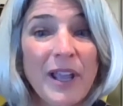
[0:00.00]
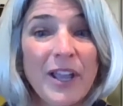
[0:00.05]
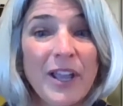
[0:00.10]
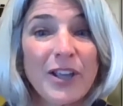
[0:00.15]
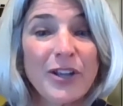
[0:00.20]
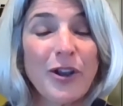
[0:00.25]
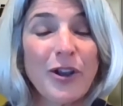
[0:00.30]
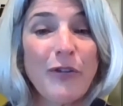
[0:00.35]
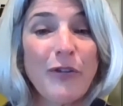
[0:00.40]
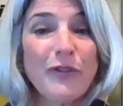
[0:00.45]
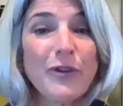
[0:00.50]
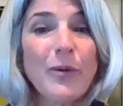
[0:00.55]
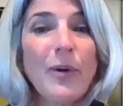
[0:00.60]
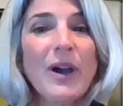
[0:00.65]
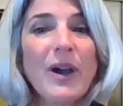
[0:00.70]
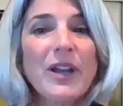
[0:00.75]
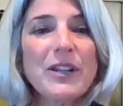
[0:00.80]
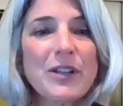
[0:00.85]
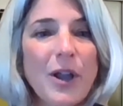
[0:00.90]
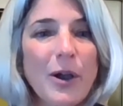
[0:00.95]
If you
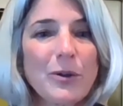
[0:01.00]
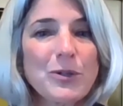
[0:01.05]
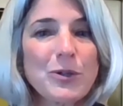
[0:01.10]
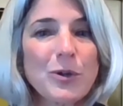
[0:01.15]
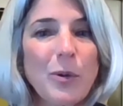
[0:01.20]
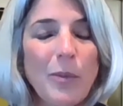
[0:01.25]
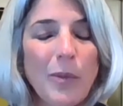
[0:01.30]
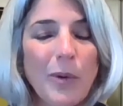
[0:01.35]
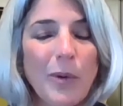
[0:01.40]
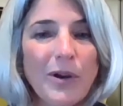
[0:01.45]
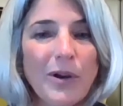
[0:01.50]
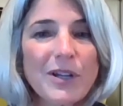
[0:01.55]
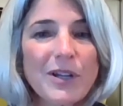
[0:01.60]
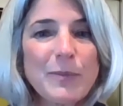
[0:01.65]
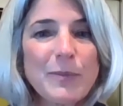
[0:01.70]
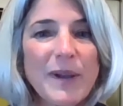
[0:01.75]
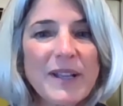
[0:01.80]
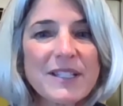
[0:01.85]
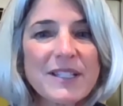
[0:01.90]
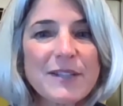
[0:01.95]
wanted to go to a more
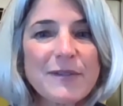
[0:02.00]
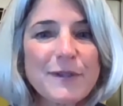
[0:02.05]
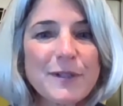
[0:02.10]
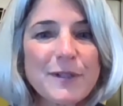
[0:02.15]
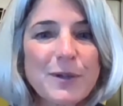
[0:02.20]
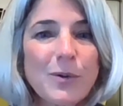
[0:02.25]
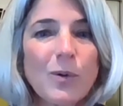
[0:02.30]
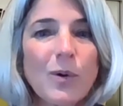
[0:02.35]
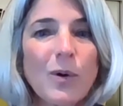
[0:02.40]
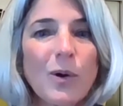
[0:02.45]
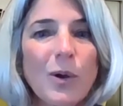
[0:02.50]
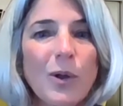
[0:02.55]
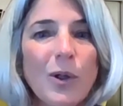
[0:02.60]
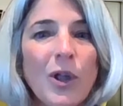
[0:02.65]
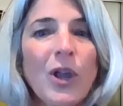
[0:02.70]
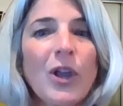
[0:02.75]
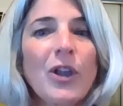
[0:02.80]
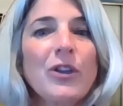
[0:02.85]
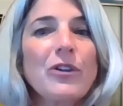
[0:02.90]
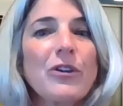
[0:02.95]
expensive
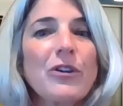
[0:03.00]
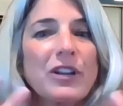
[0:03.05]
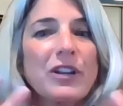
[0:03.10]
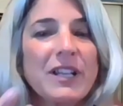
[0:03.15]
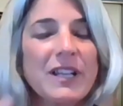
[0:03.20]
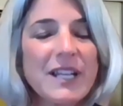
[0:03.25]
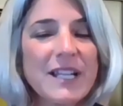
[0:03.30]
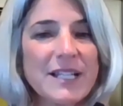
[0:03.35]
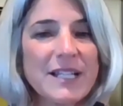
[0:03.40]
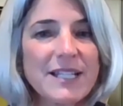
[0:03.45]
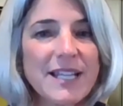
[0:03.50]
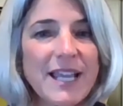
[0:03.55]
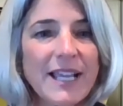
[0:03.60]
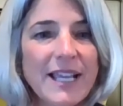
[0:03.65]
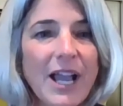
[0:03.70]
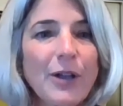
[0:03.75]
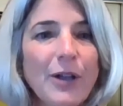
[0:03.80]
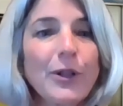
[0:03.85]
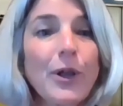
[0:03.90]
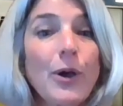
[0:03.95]
school, you're going to need to take
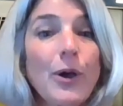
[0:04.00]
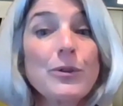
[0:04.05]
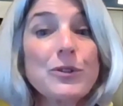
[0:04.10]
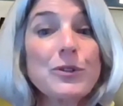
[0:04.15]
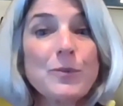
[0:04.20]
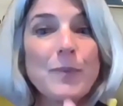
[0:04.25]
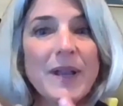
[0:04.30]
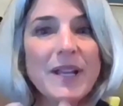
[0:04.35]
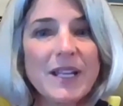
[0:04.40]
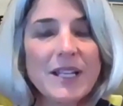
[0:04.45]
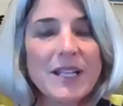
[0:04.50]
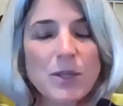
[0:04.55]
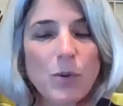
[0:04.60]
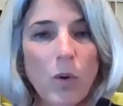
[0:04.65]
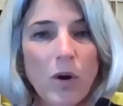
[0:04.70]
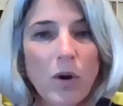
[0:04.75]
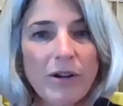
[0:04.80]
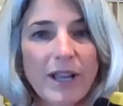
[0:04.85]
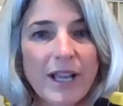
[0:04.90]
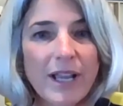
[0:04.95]
out loans. You may need to
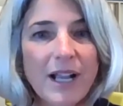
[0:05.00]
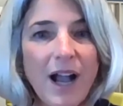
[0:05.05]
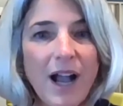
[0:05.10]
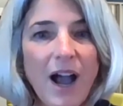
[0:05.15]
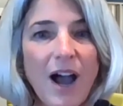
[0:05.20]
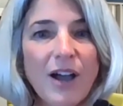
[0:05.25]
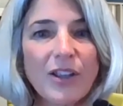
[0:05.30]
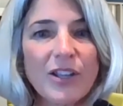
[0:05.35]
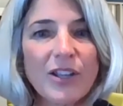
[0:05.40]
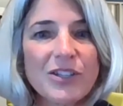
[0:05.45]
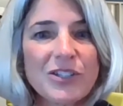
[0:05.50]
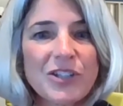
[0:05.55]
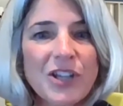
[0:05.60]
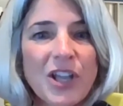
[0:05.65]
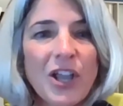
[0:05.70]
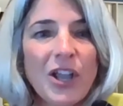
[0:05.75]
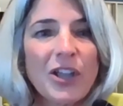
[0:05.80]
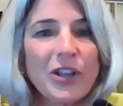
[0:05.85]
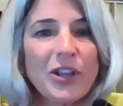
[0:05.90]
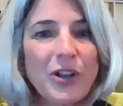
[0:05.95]
work in college.
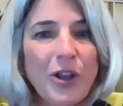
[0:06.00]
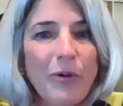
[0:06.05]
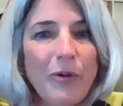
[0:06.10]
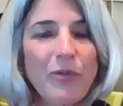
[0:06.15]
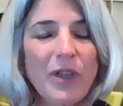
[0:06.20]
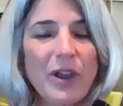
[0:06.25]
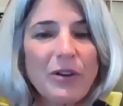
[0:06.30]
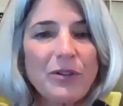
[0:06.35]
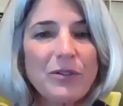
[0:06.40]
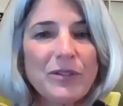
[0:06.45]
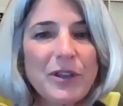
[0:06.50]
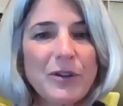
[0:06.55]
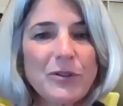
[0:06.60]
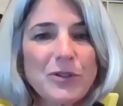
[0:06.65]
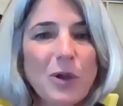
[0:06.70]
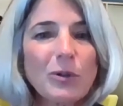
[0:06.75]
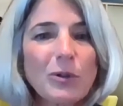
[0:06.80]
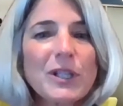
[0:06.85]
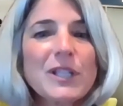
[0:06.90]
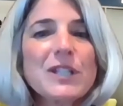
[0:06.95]
There's
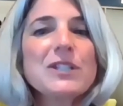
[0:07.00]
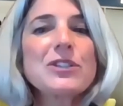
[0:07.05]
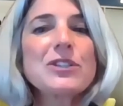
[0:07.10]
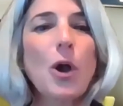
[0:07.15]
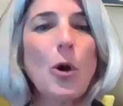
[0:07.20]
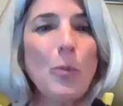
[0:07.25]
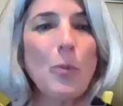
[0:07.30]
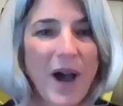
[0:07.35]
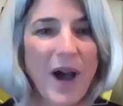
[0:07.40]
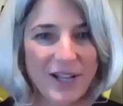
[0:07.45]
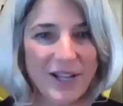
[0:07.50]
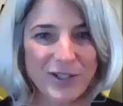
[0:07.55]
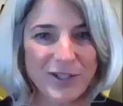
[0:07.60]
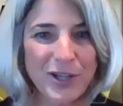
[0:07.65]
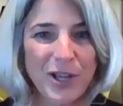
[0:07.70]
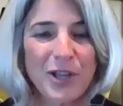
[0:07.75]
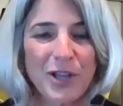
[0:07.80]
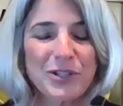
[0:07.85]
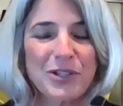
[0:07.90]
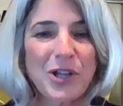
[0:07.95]
only so much
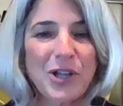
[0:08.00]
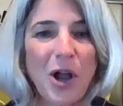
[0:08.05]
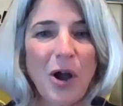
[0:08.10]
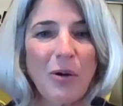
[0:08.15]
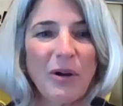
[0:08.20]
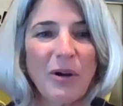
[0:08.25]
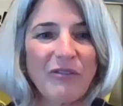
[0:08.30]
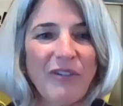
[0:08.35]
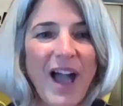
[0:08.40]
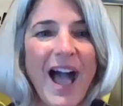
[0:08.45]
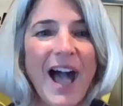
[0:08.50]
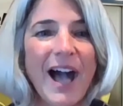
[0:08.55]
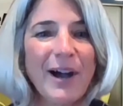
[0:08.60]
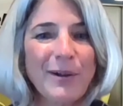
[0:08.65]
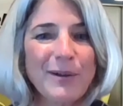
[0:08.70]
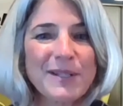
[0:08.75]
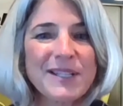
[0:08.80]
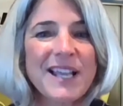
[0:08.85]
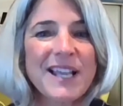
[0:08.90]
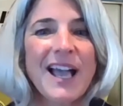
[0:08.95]
to go
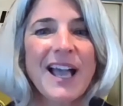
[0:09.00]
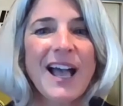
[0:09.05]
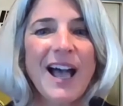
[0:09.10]
around.